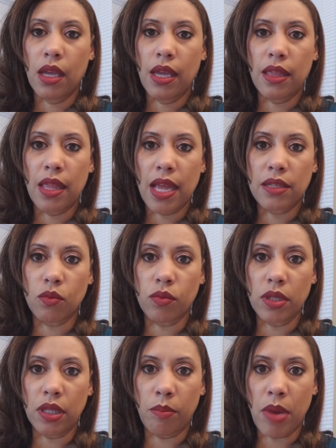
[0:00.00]
And that's
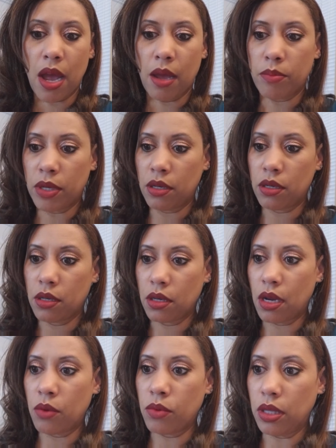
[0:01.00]
really popping.
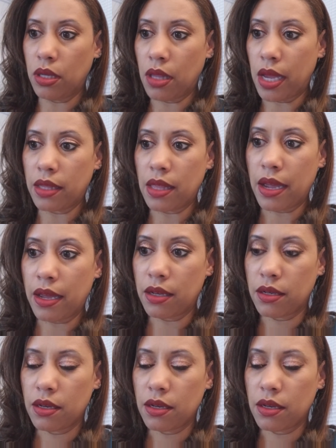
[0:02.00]
I really like that.